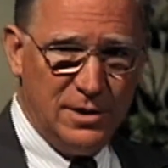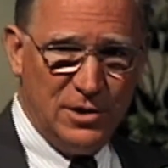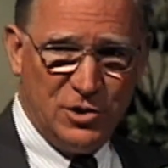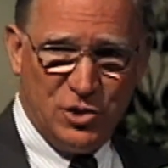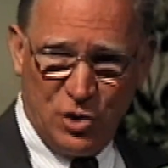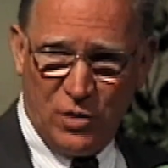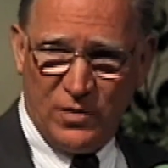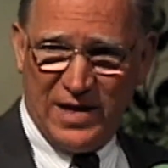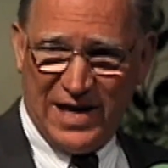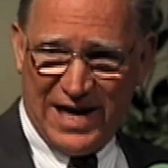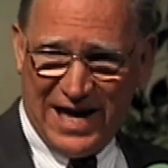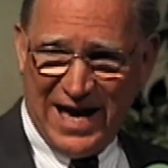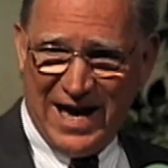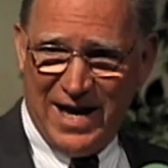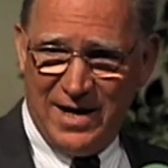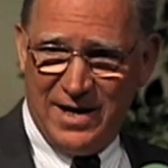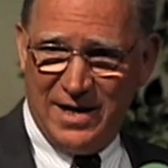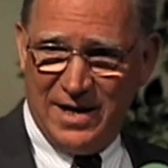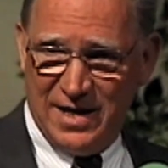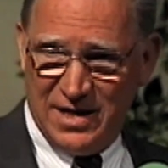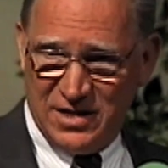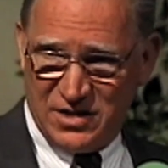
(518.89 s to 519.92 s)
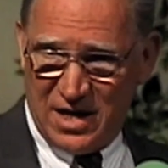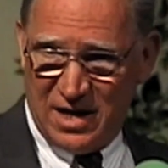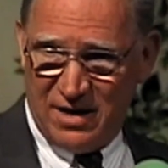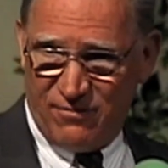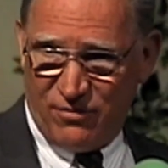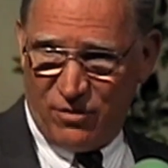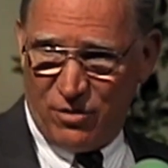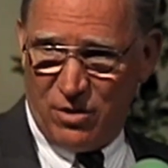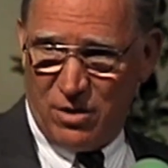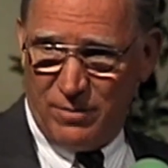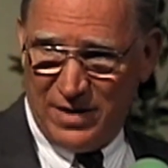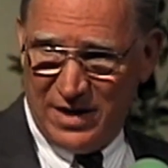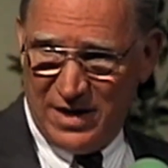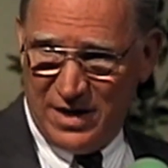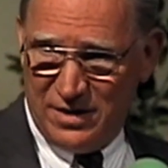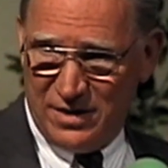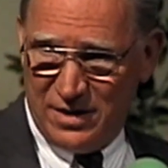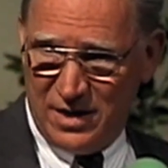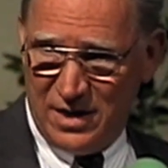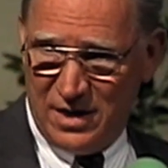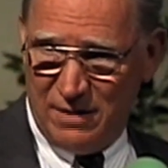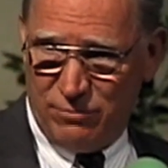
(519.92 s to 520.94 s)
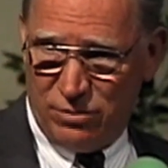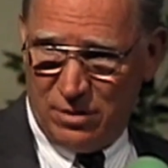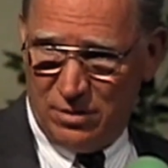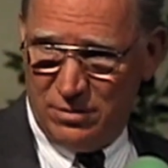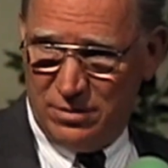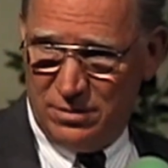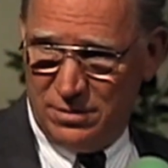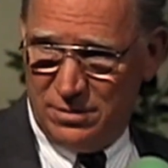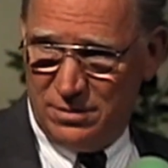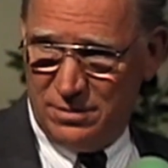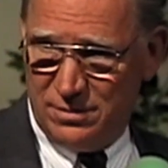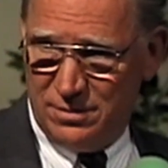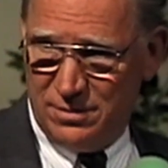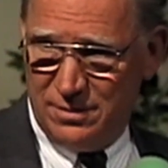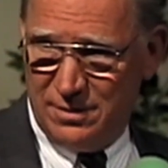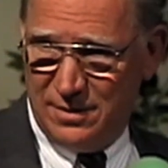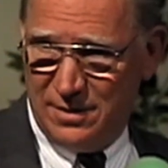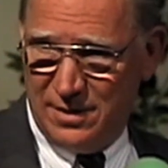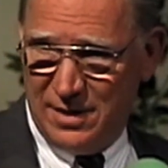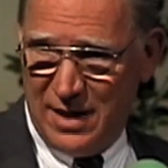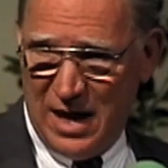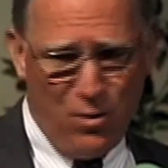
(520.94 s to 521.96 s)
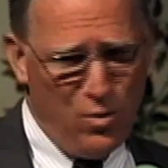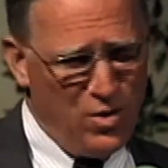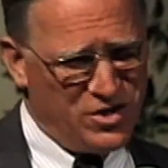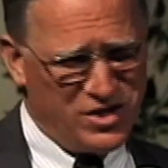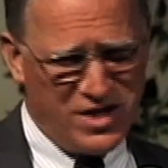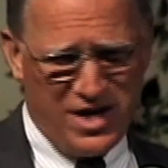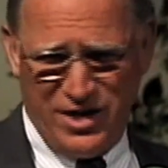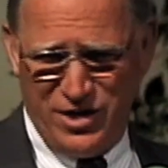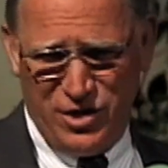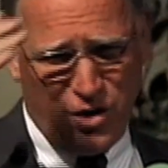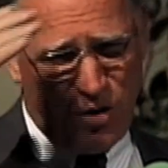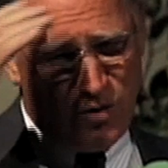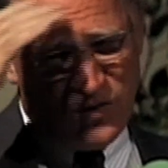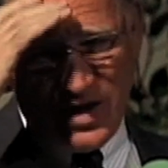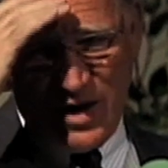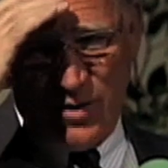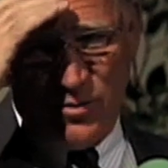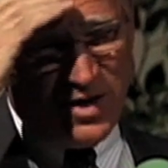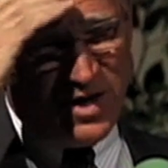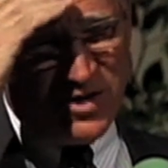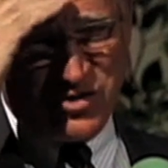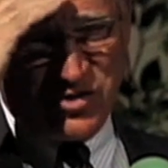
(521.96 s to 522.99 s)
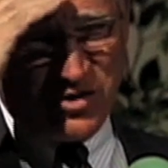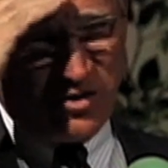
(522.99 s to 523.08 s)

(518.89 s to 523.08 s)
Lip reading: Did you know that ain is a verb in the Hebrew? I wish I'd known that when I